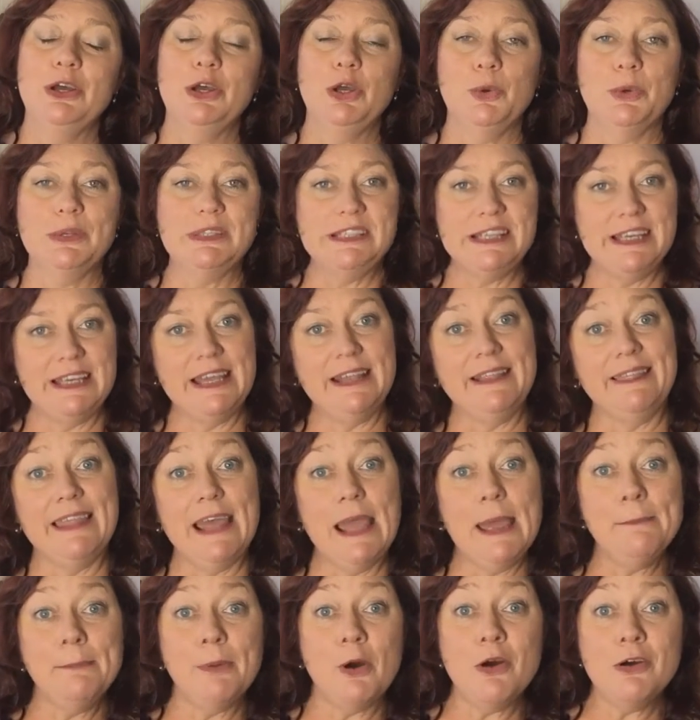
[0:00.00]
who are ticking
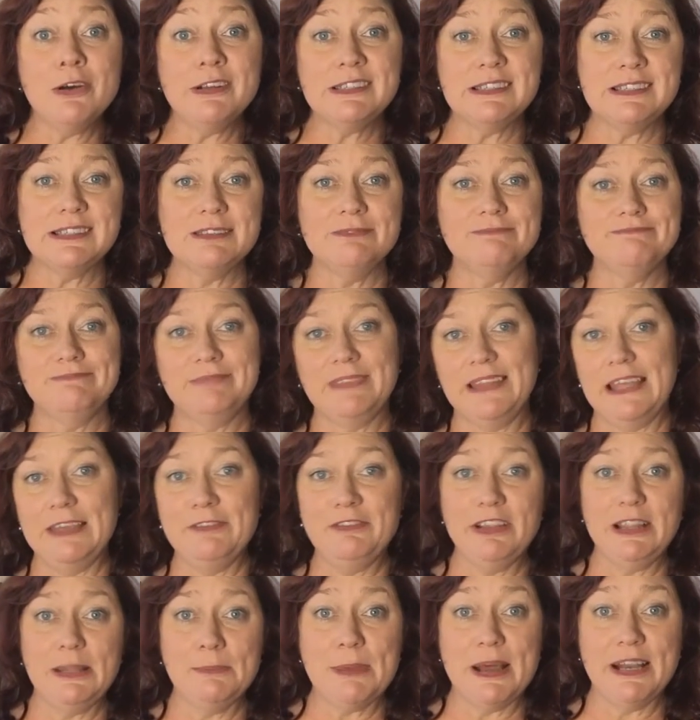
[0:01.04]
their box,
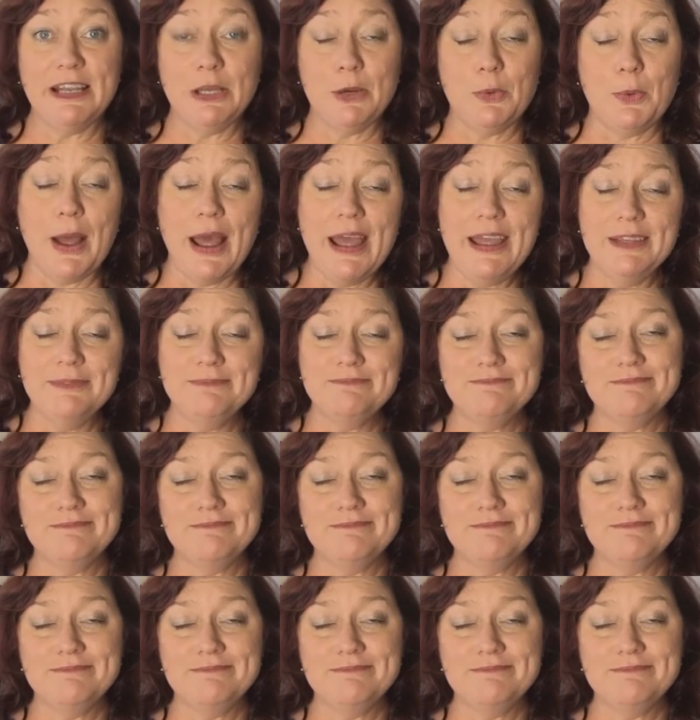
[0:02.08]
giving the money away,